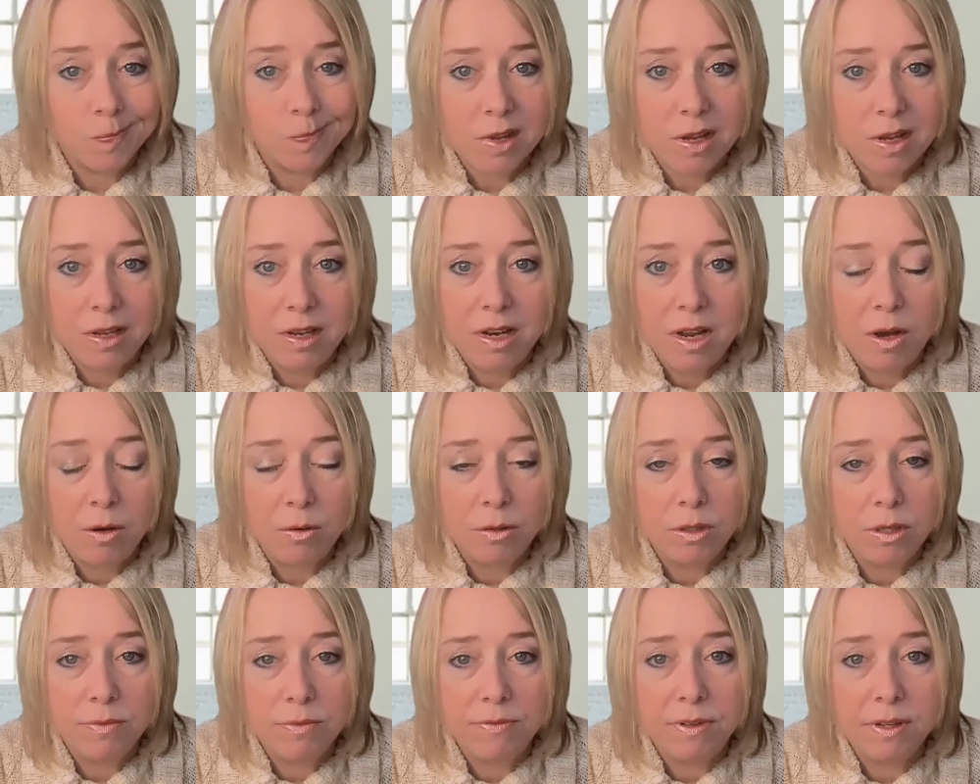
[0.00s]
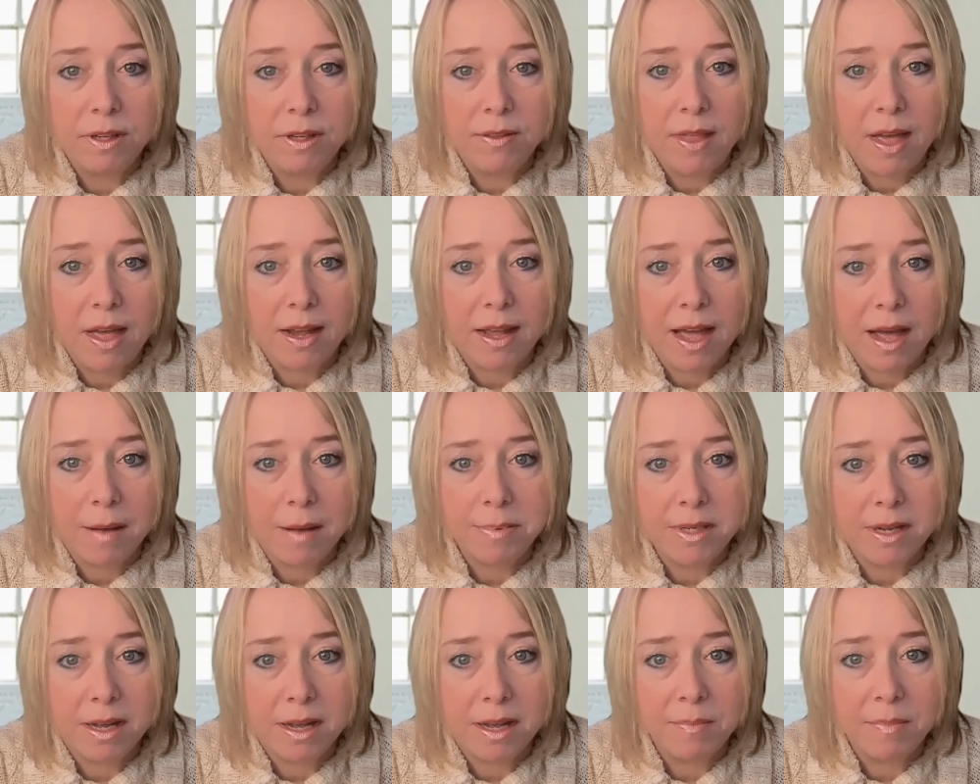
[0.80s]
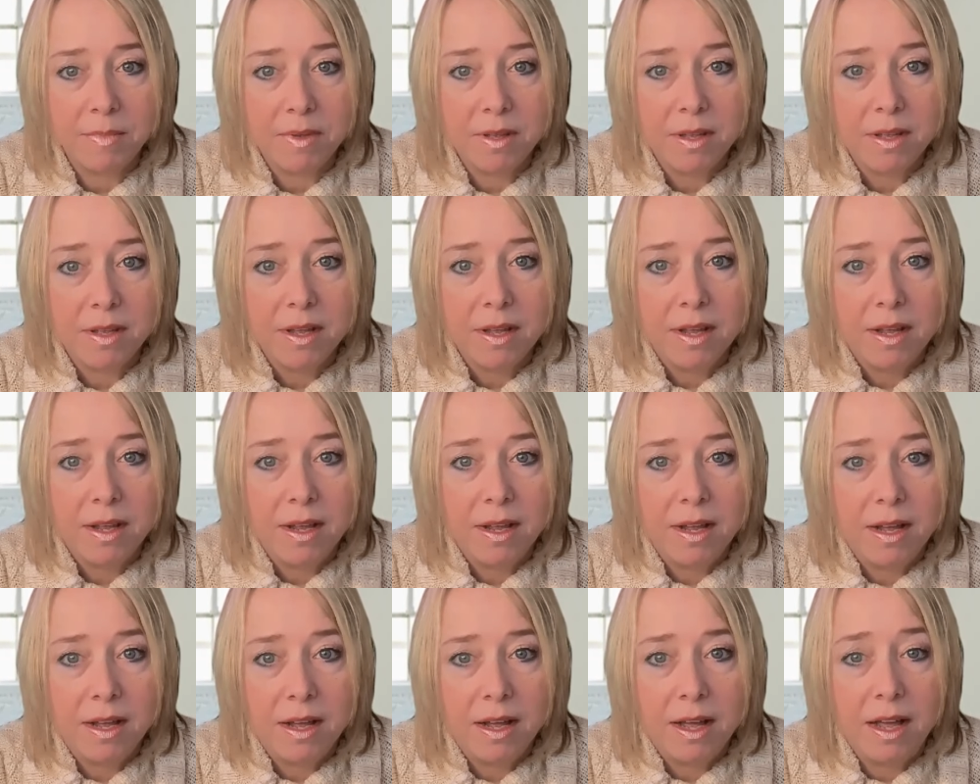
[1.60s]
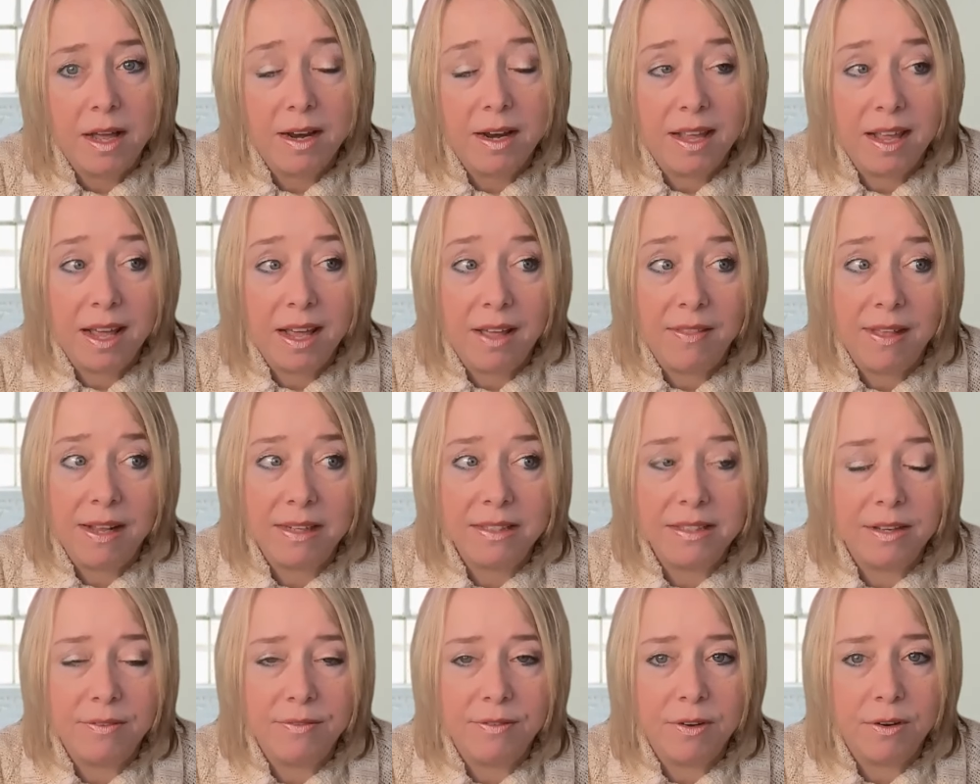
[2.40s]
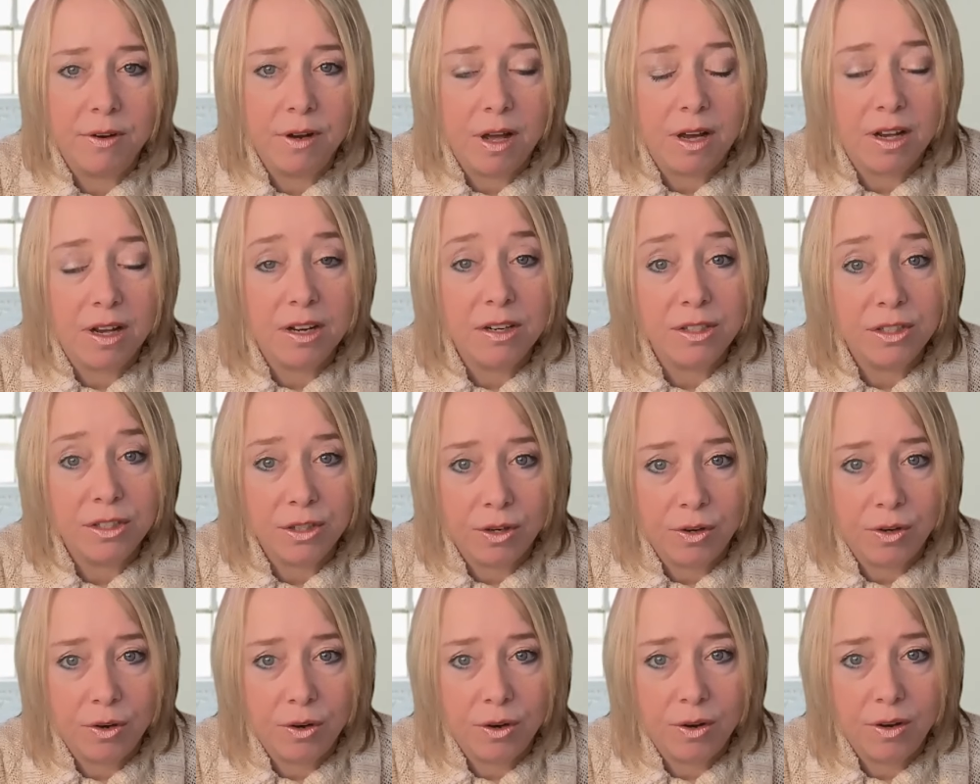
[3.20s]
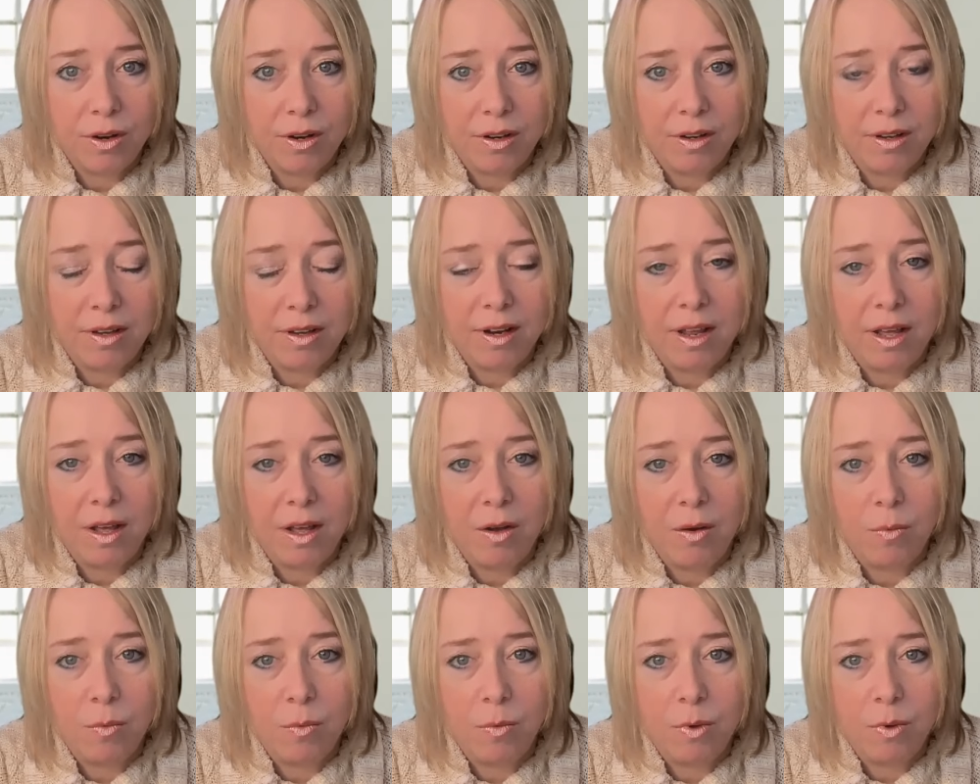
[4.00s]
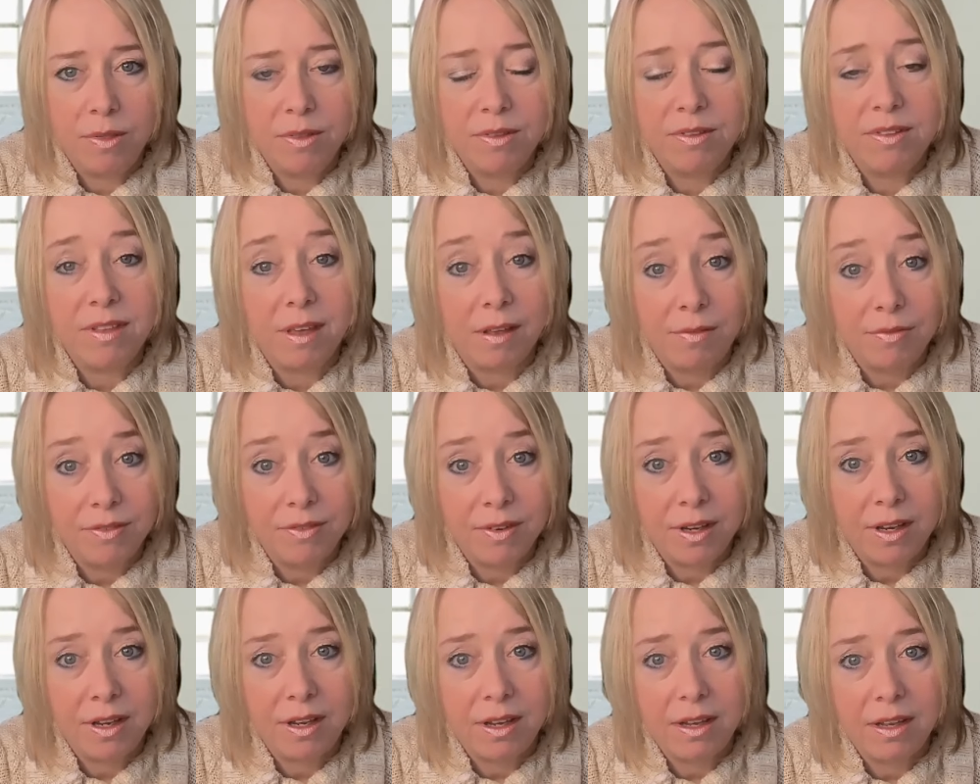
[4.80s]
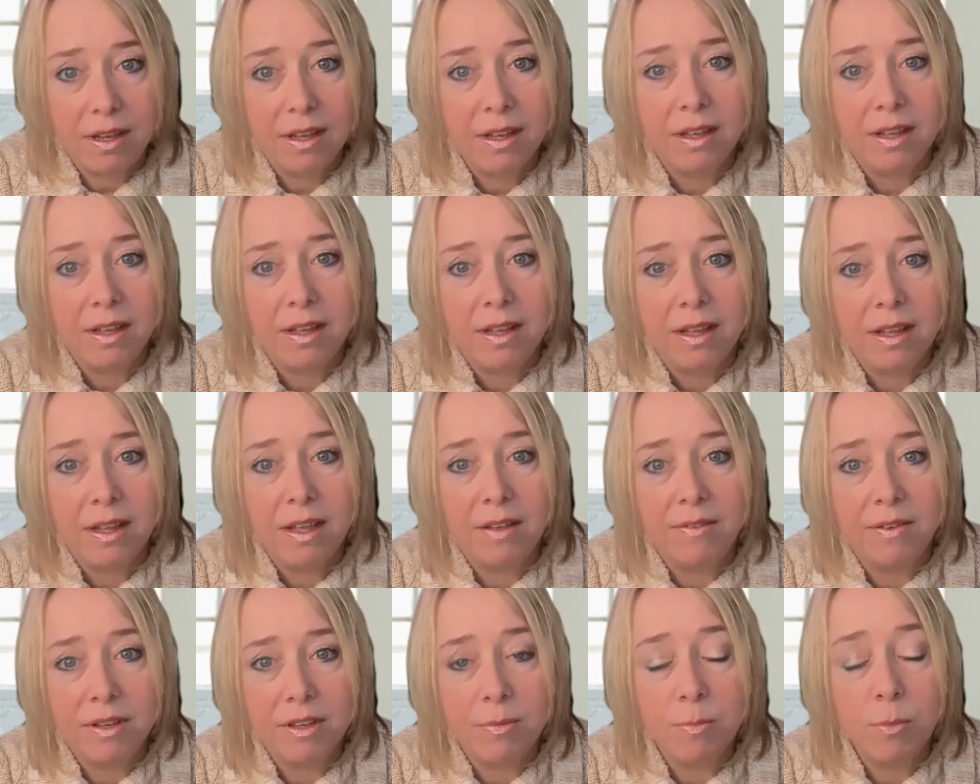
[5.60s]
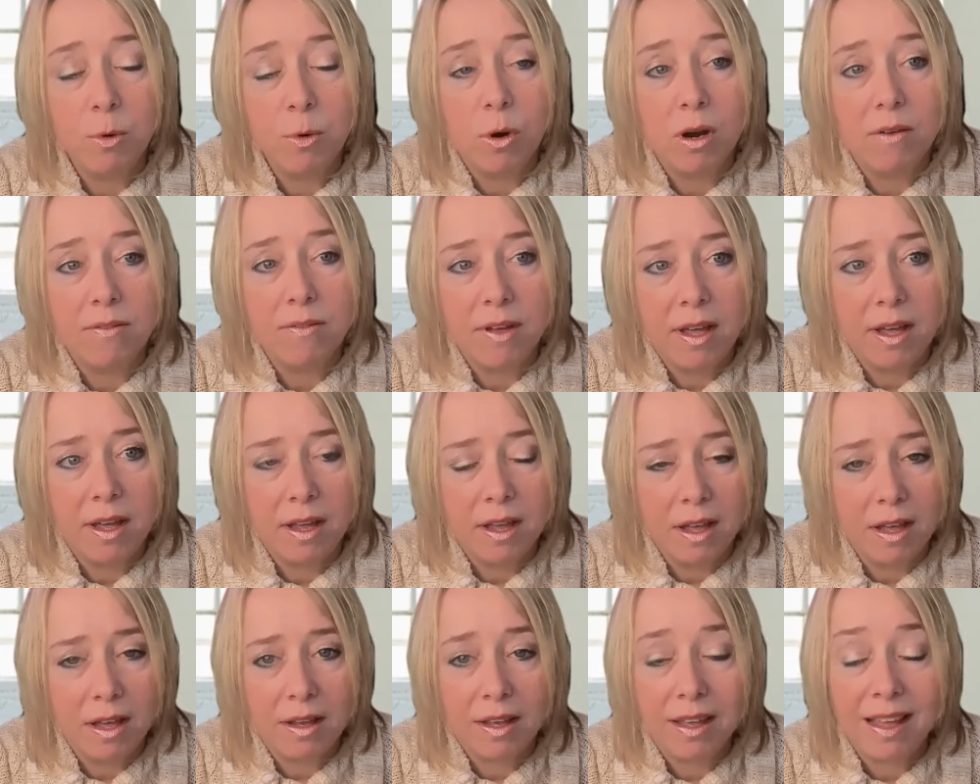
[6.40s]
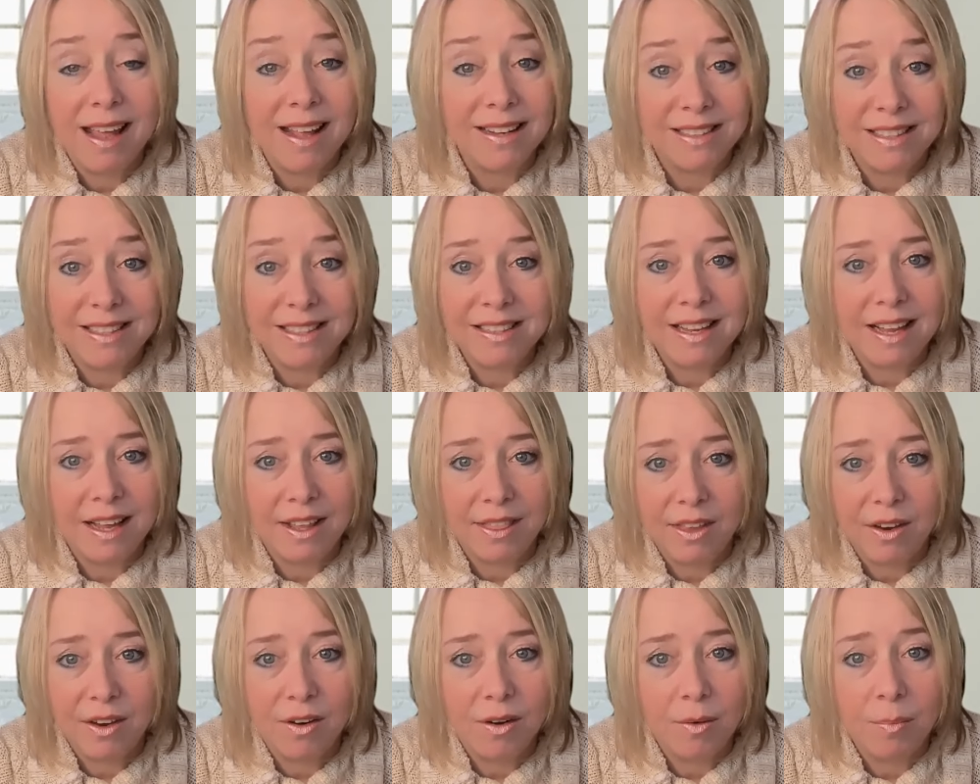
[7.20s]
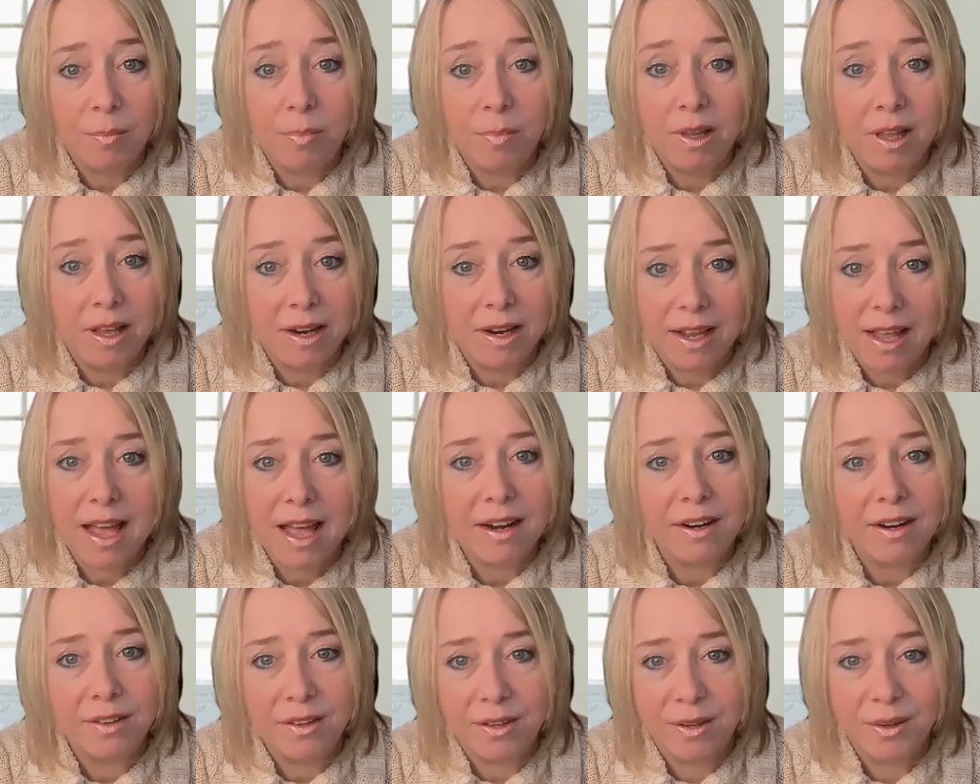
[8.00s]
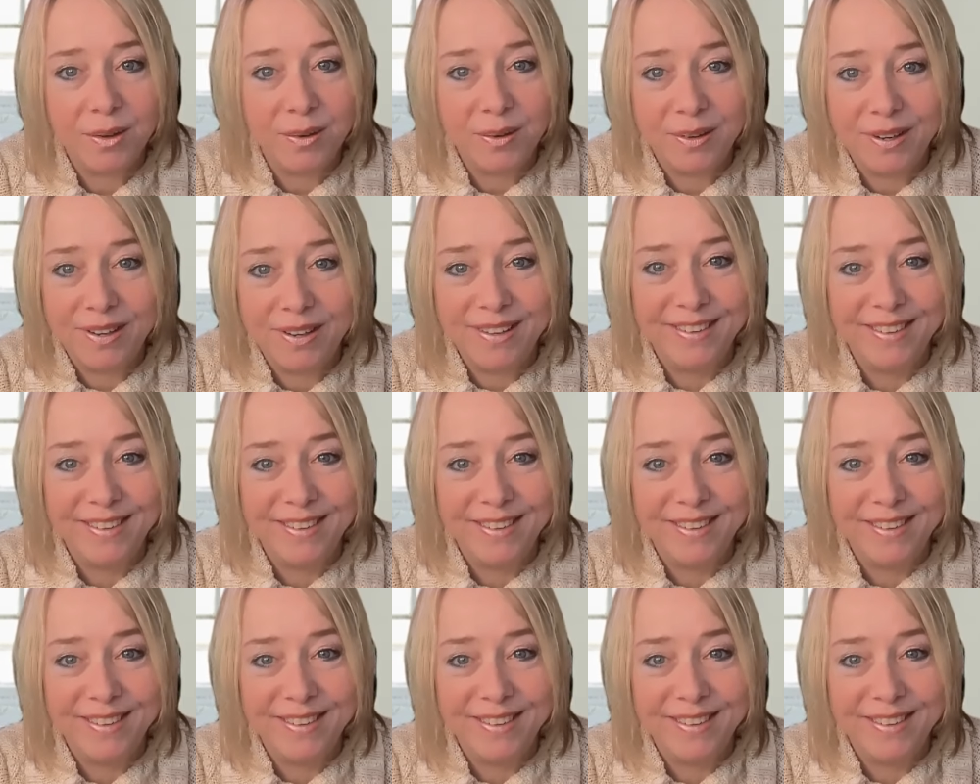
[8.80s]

you know, to fill in that gap time. And again, that's if you're not concerned, you know, with safety if it's more of a can't stand their bloody attitude,